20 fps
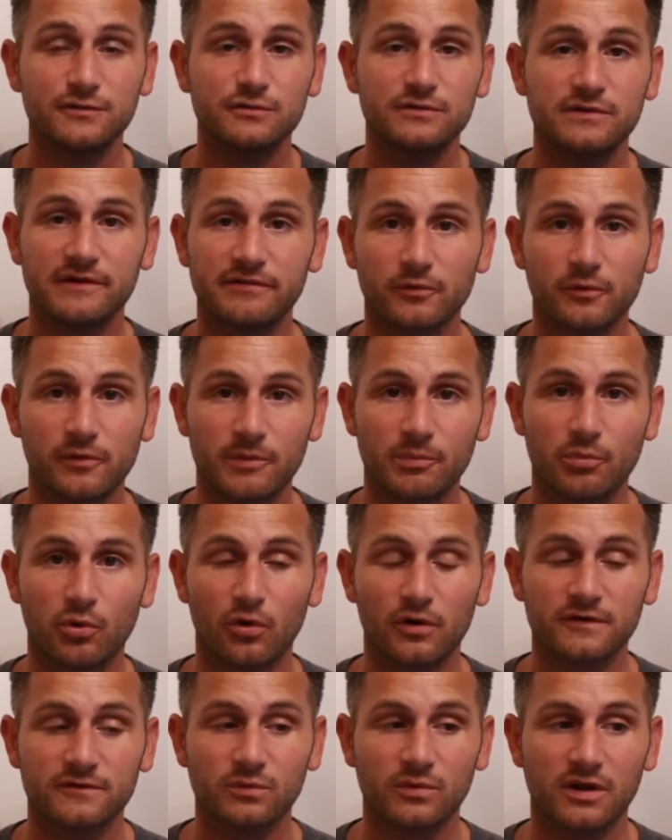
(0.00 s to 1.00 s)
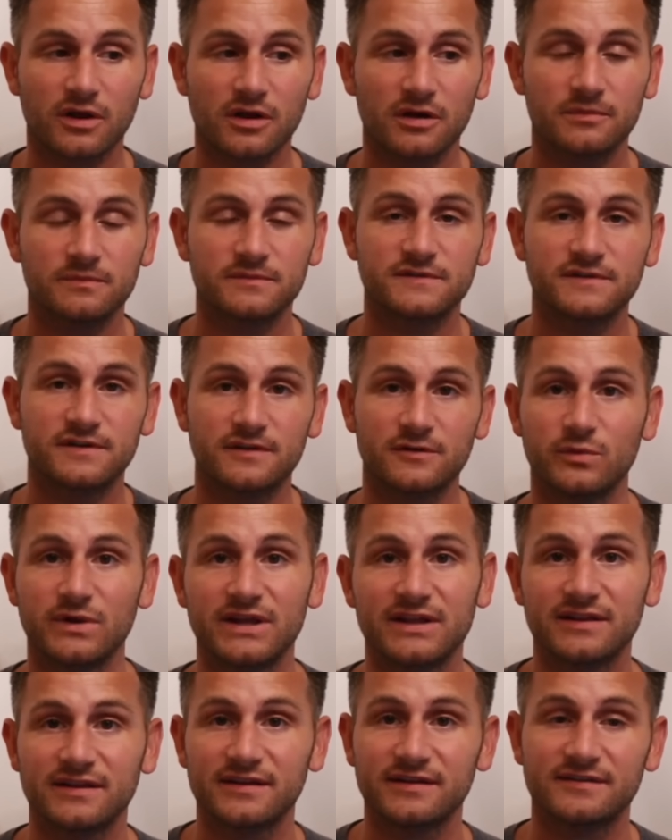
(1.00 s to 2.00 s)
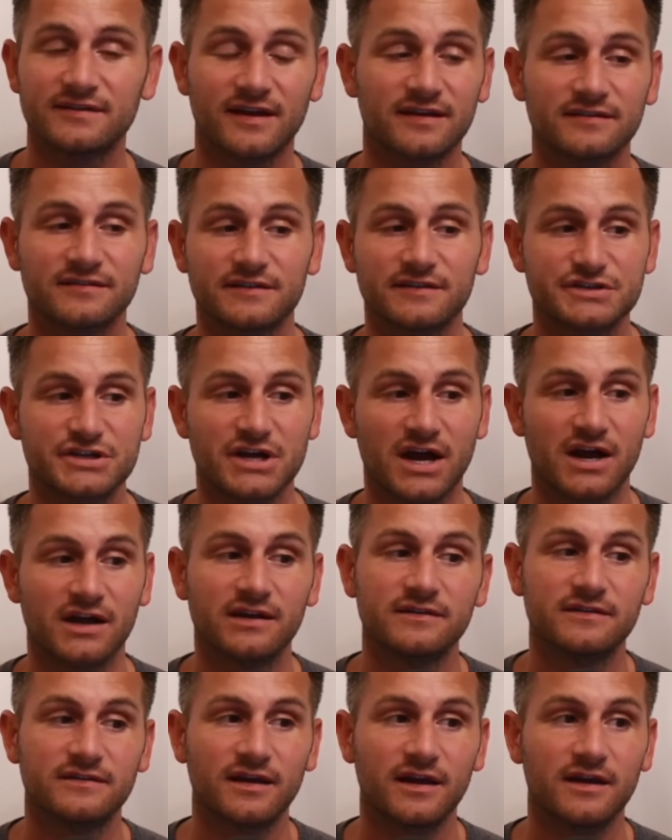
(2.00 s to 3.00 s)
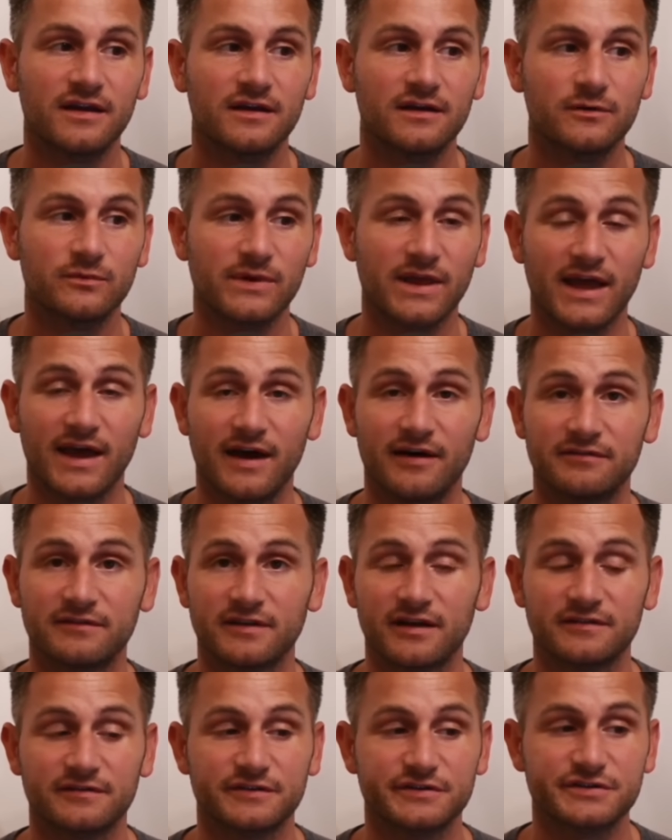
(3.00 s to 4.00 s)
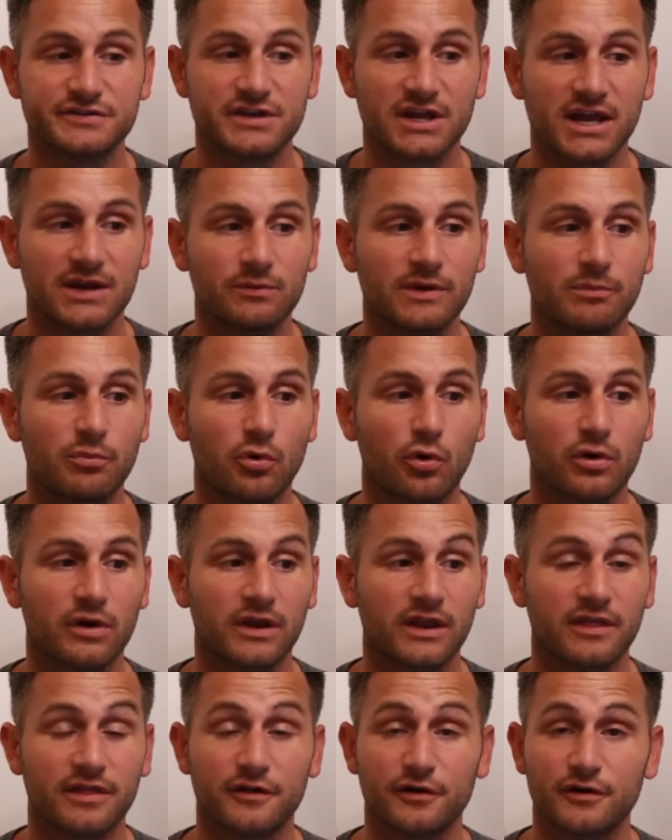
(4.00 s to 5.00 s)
two different reports when it comes to the weekly Tesla China data. We have Tesla Chan reporting